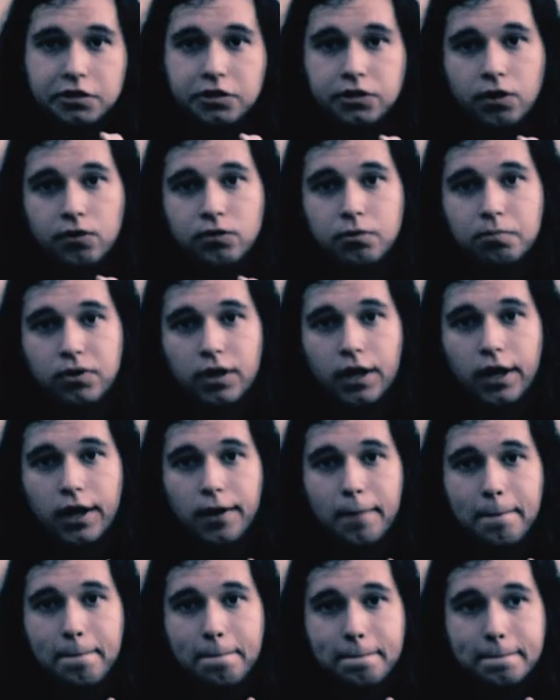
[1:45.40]
show to play,
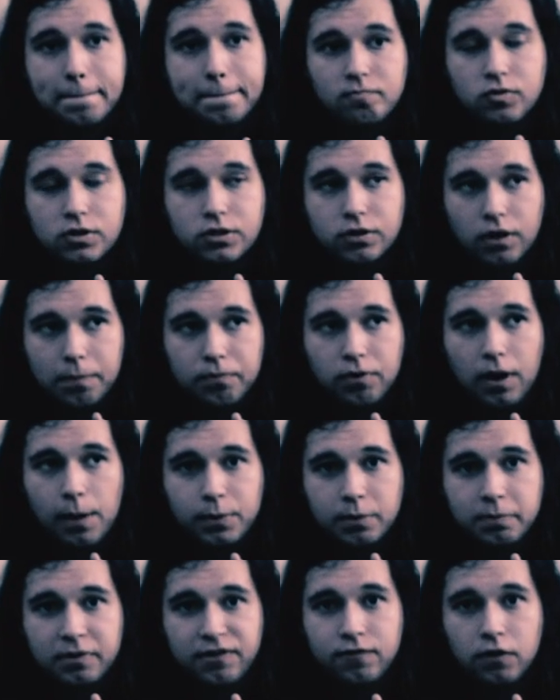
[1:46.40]
so I'll
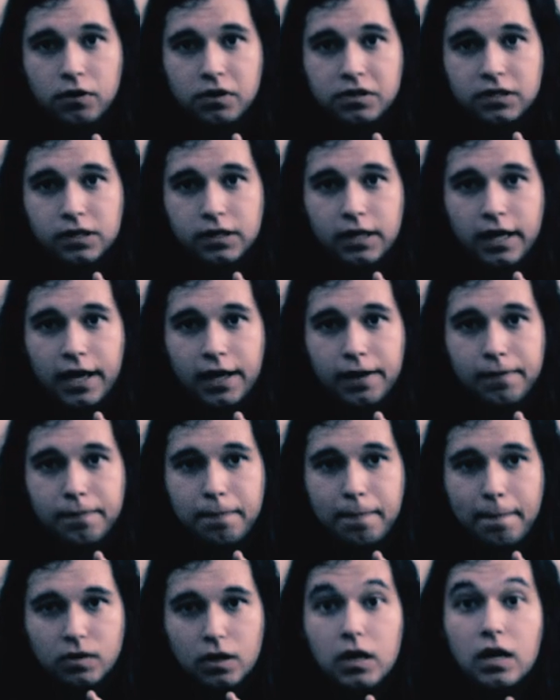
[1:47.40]
probably be focused on that.
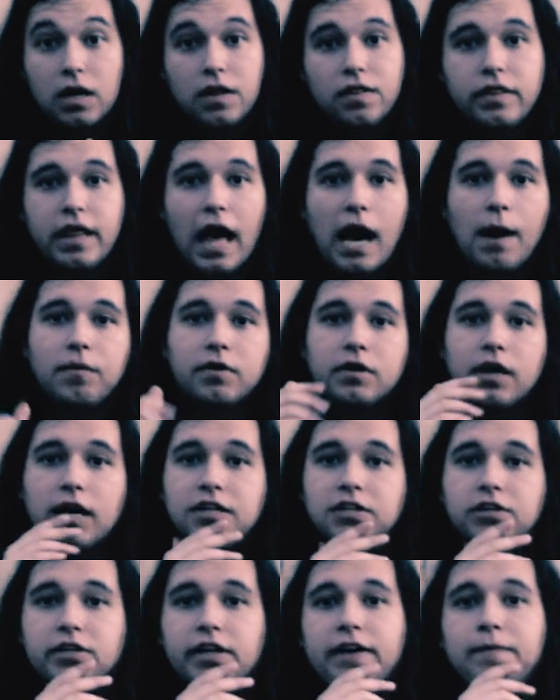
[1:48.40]
That one I
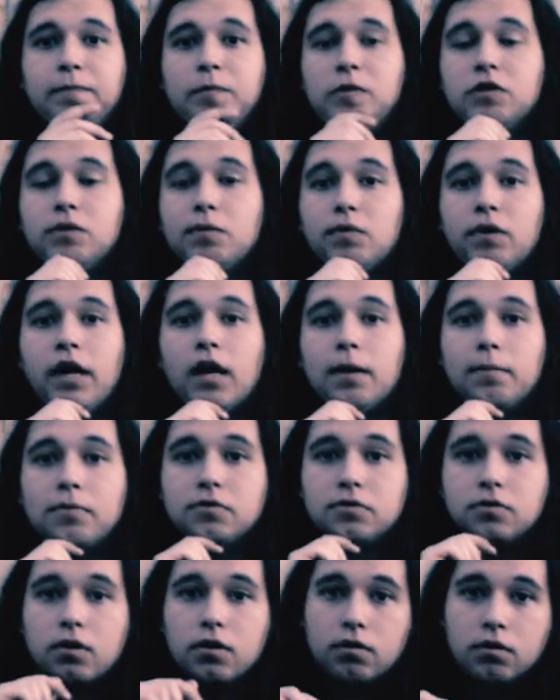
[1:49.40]
should have multiple
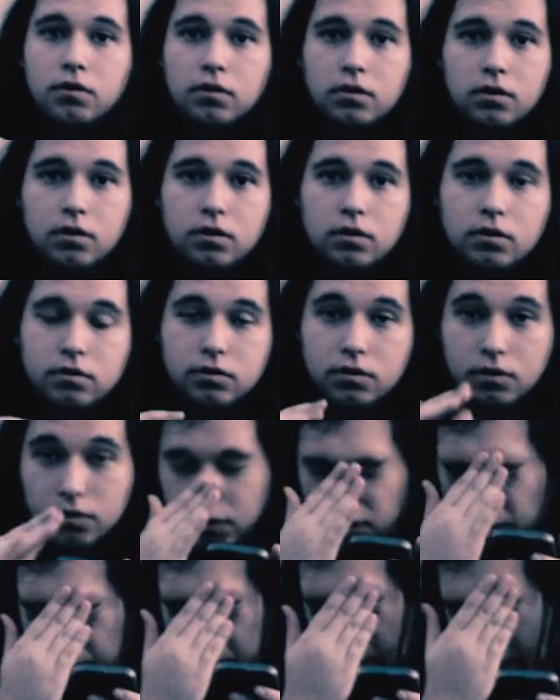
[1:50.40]
cameras though, so
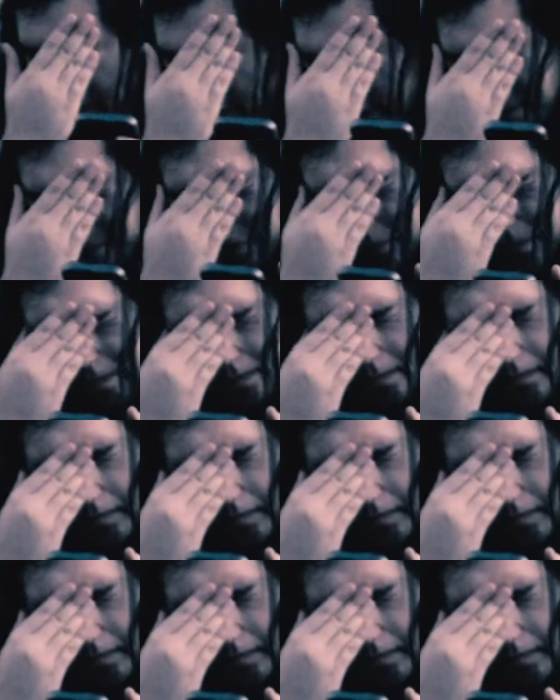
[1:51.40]
I'm probably gonna have